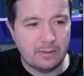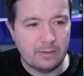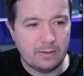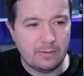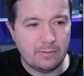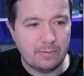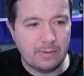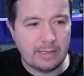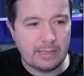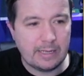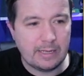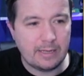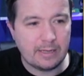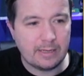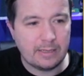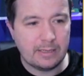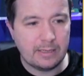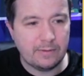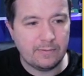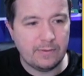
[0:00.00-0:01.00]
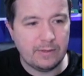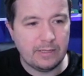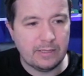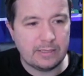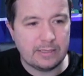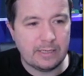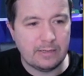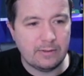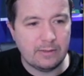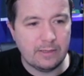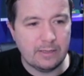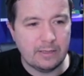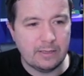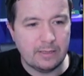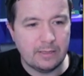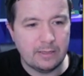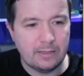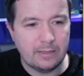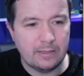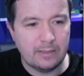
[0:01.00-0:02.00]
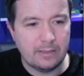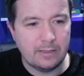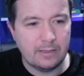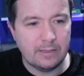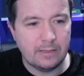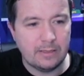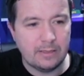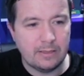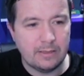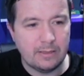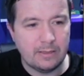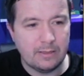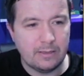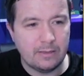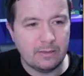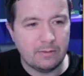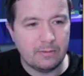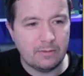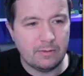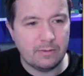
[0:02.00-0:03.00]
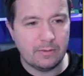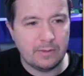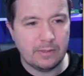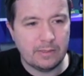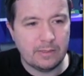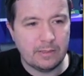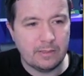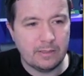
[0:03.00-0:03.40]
why can't I click Tao there? Oh, where?